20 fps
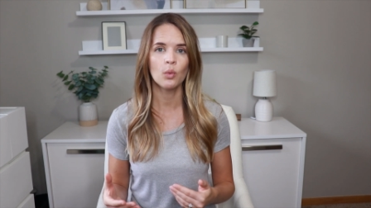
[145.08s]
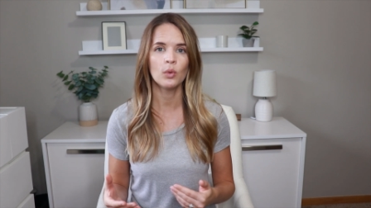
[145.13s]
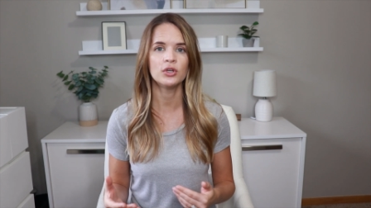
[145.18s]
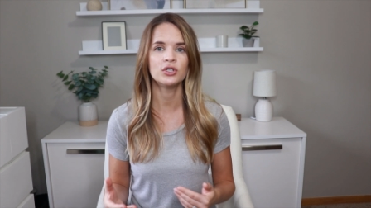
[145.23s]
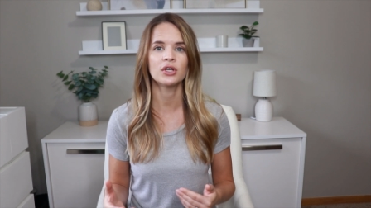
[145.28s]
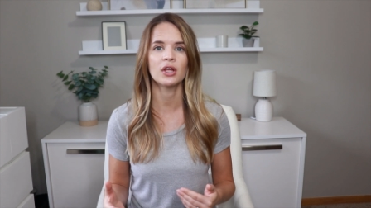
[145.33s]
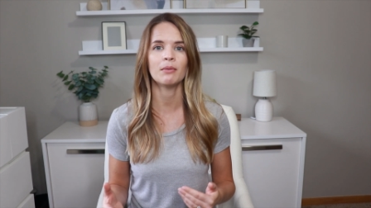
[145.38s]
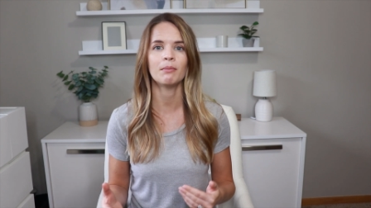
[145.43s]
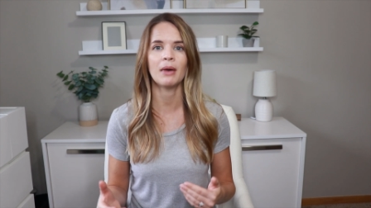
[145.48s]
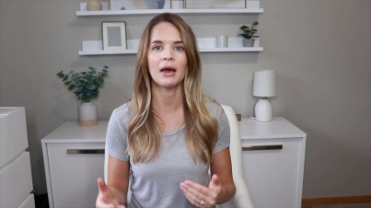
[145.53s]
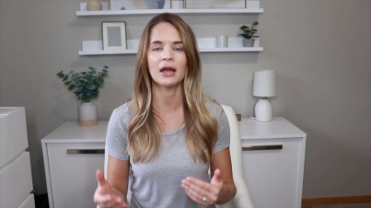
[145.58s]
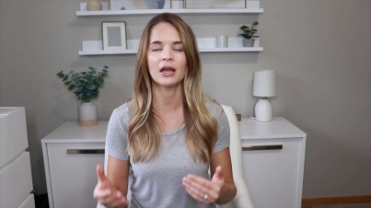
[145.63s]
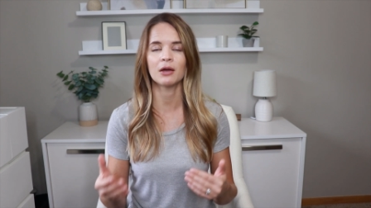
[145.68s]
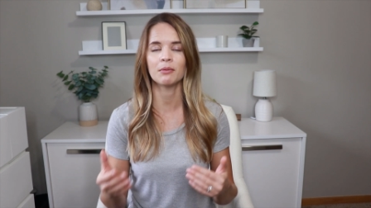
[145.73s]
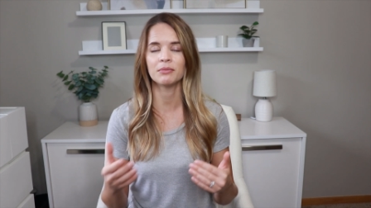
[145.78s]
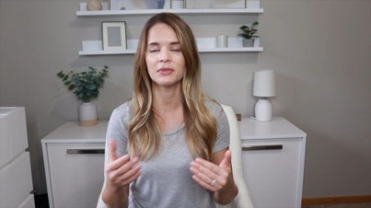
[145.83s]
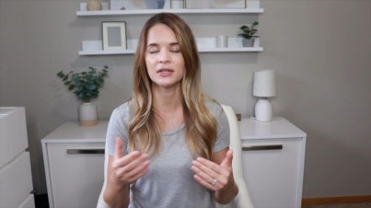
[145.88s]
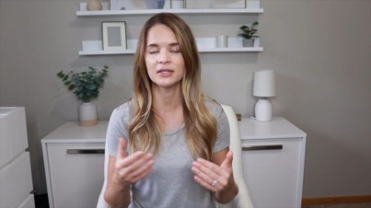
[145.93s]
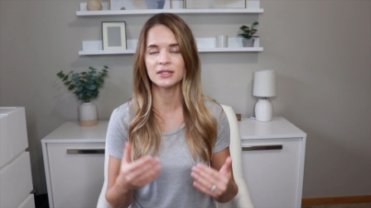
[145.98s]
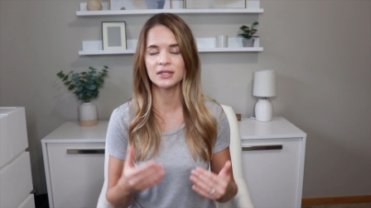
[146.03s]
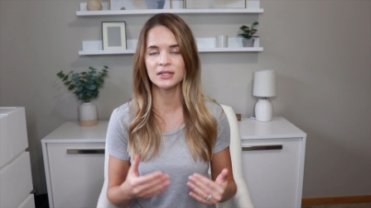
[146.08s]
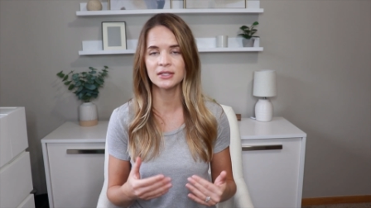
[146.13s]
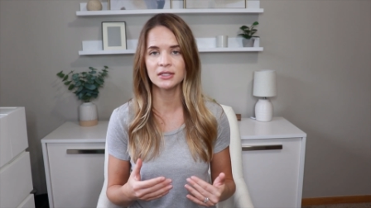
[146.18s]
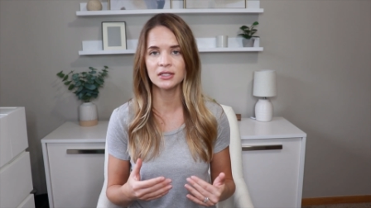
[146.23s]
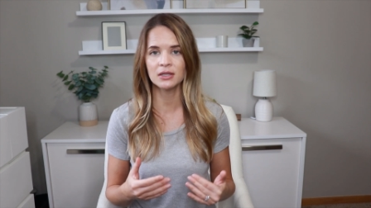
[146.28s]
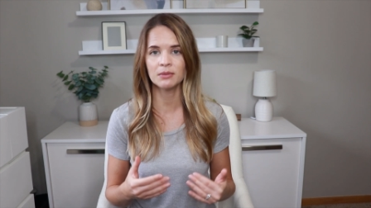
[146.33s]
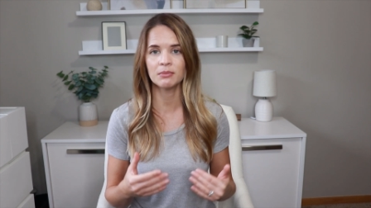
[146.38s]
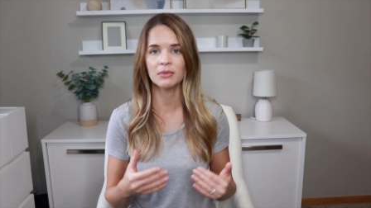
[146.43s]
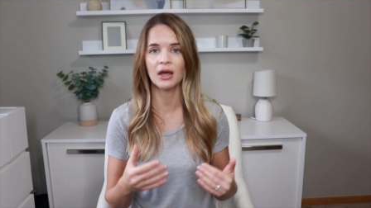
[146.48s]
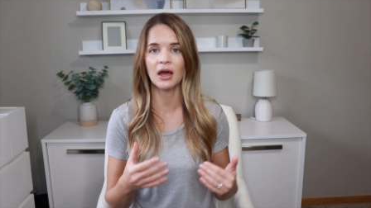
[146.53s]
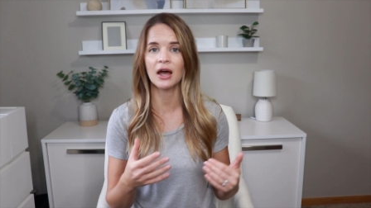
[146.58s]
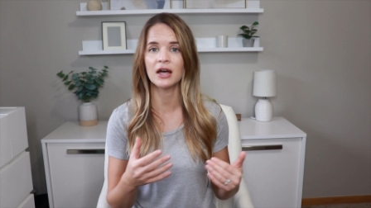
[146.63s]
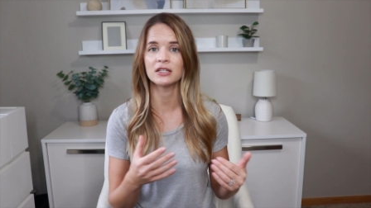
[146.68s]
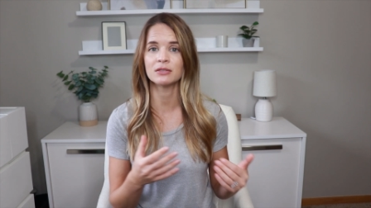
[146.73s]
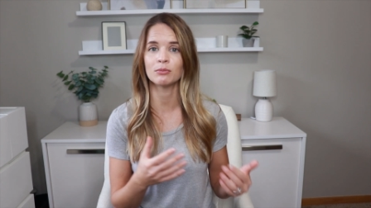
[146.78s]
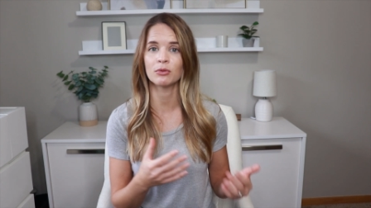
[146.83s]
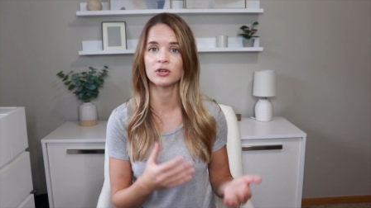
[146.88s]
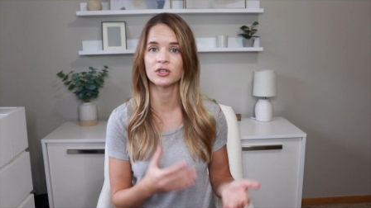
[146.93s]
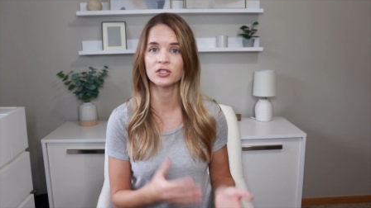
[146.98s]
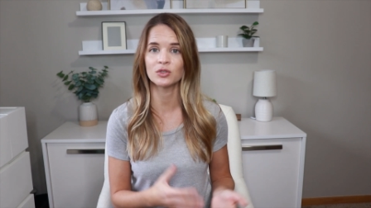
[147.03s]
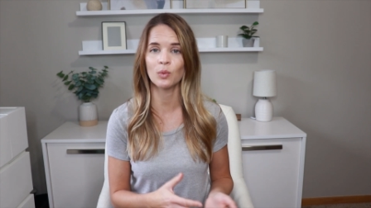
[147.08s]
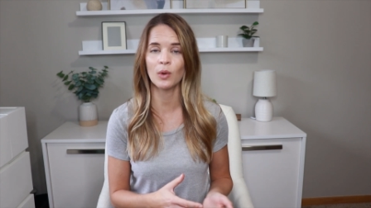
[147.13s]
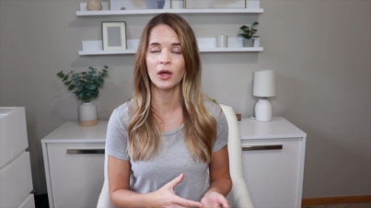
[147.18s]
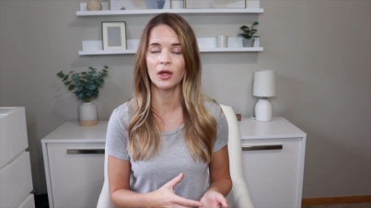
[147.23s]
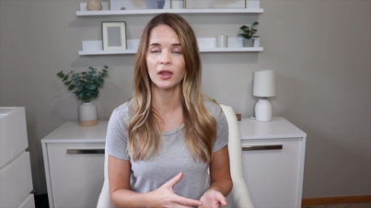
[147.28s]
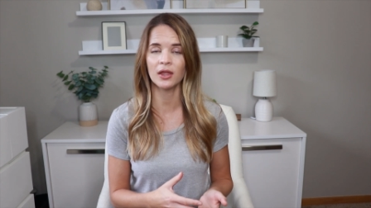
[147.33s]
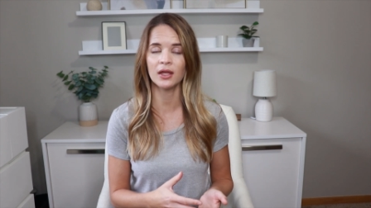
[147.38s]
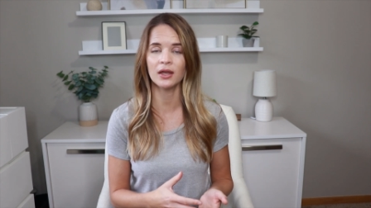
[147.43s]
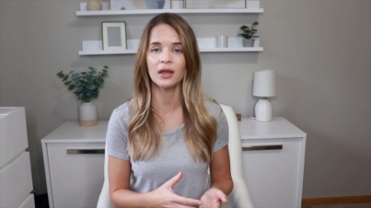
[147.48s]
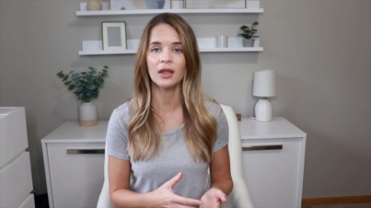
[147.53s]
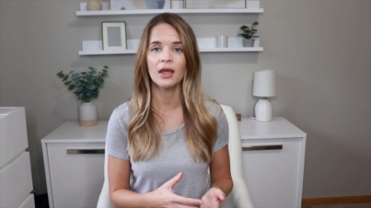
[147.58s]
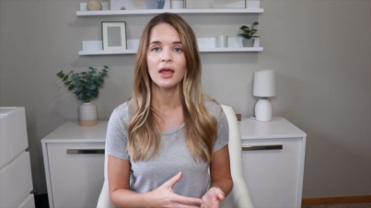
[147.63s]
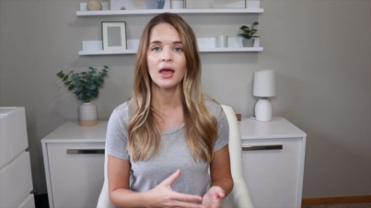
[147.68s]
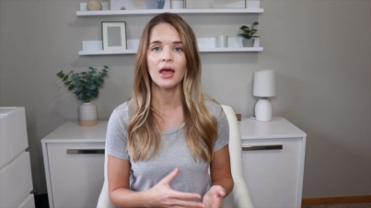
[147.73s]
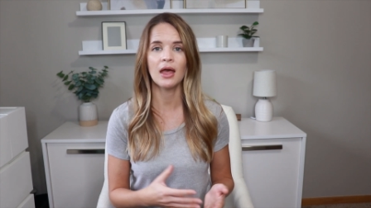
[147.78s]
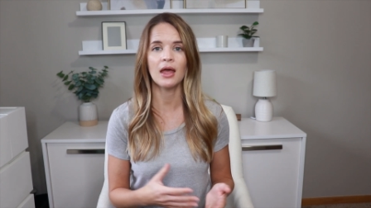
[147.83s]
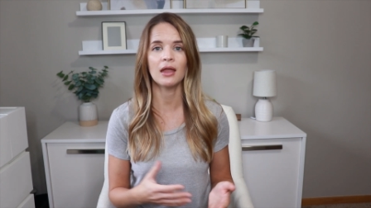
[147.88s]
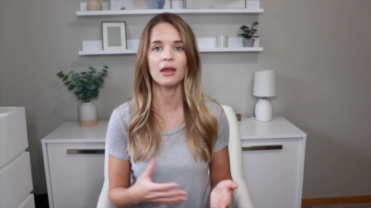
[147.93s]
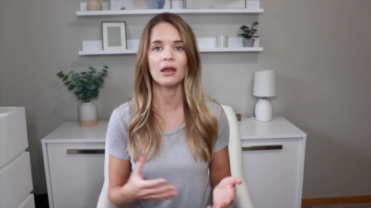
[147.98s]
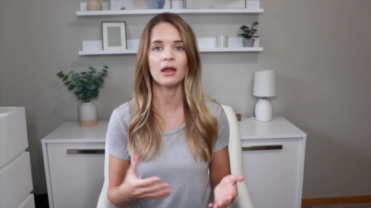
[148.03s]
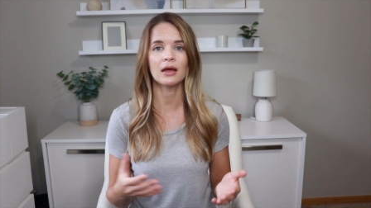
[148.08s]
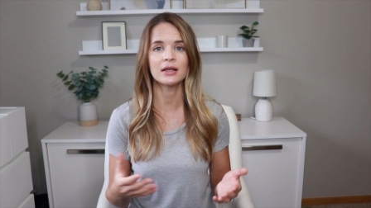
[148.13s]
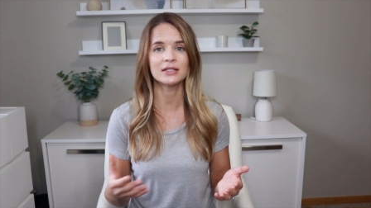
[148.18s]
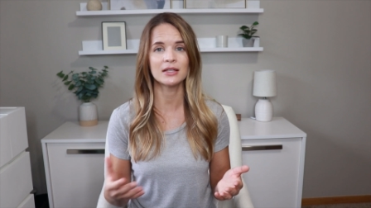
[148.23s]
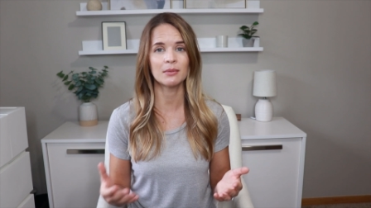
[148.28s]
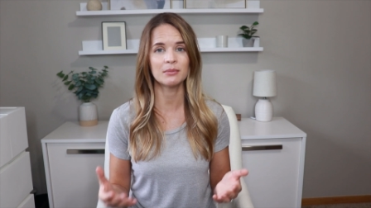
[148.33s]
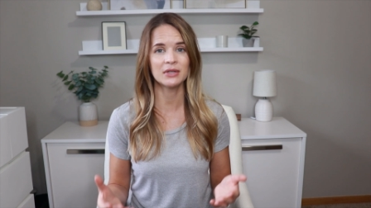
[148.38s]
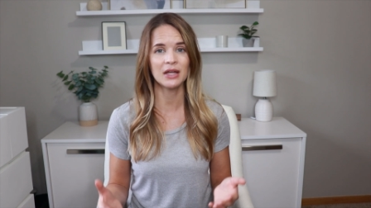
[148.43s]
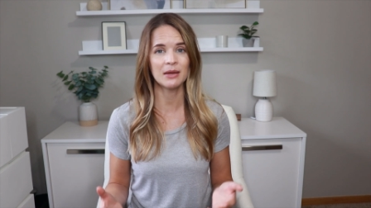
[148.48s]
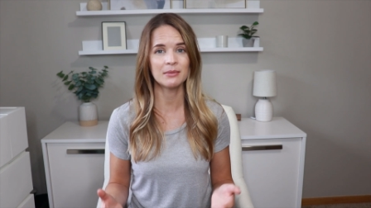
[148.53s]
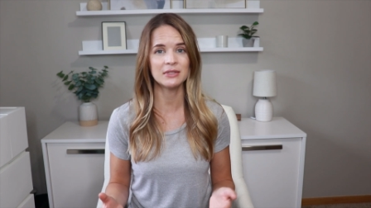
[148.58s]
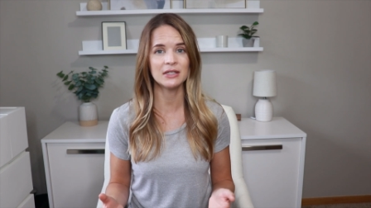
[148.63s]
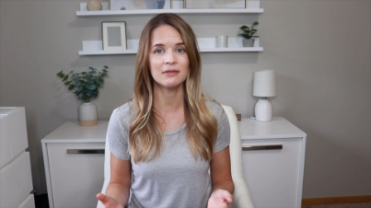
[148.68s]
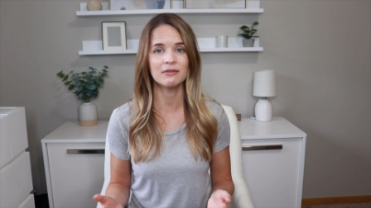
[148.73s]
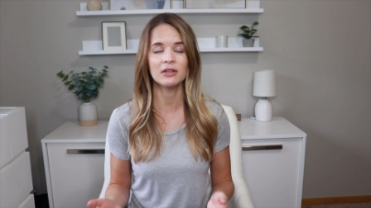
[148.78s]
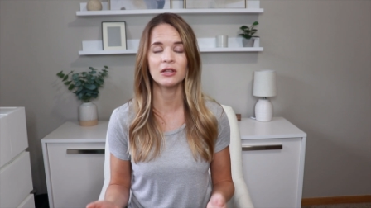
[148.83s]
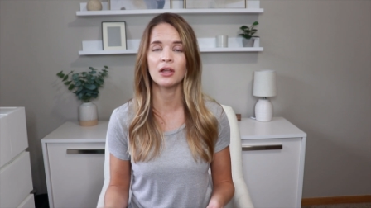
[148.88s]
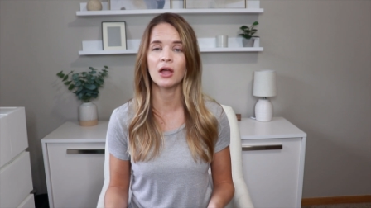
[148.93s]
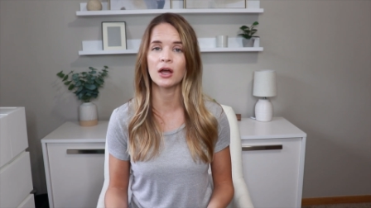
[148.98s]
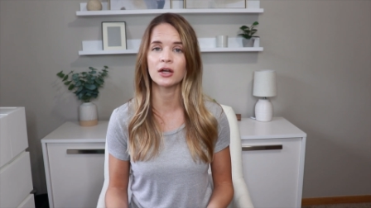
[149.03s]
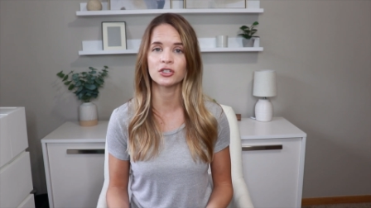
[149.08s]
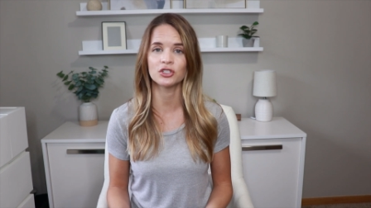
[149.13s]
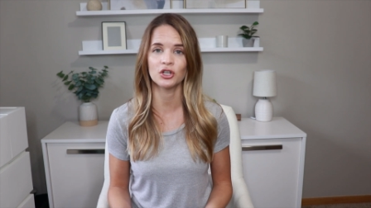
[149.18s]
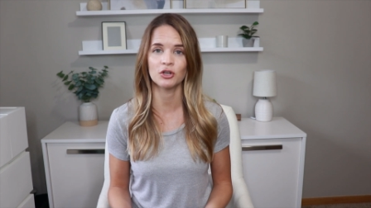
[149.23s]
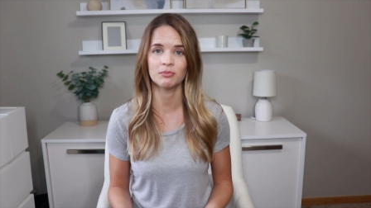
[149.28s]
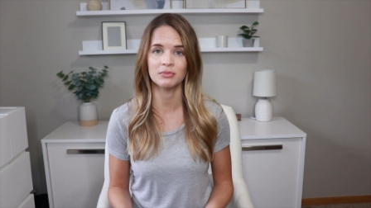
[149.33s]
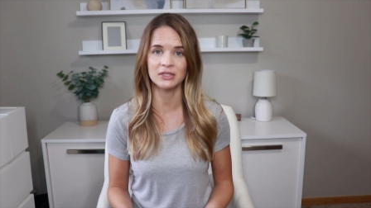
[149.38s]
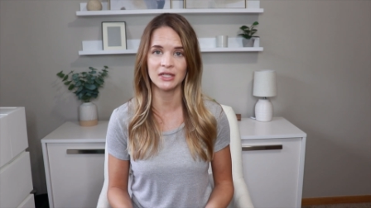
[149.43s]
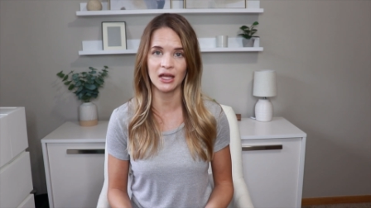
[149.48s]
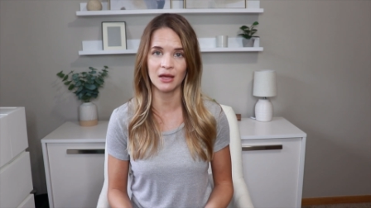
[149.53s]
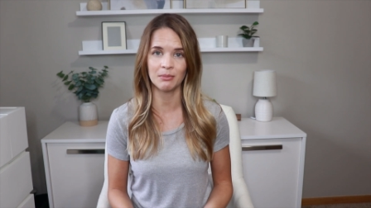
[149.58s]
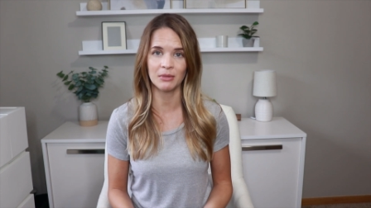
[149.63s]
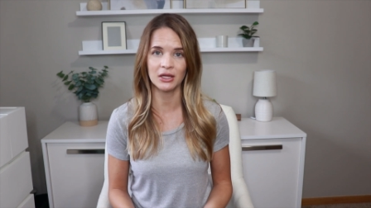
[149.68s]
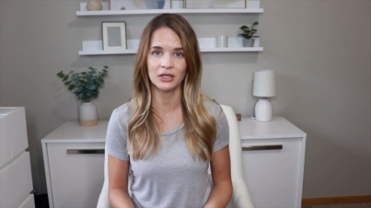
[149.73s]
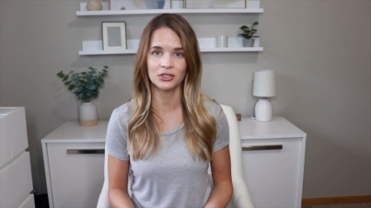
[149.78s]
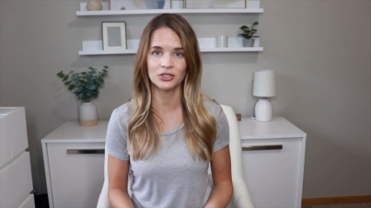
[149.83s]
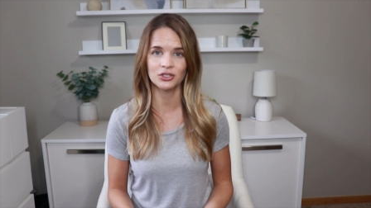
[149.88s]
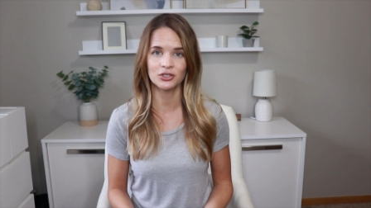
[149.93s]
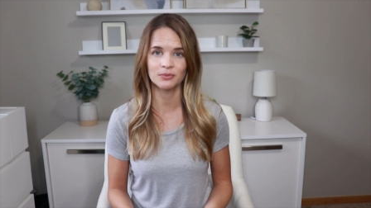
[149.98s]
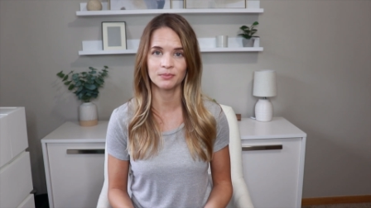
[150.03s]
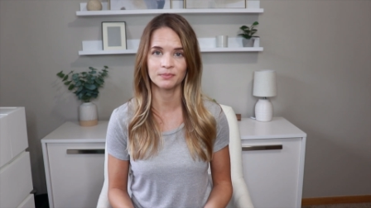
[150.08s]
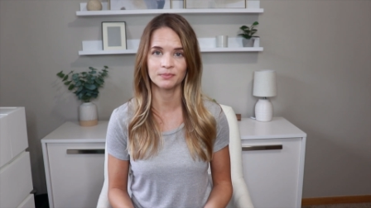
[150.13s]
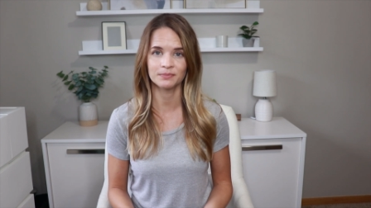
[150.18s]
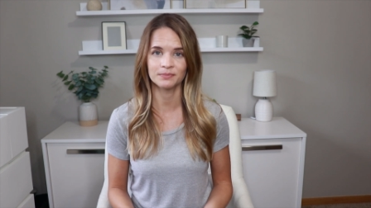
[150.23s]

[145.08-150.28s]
which can back up the system, cause more swelling, and sometimes even long term damage.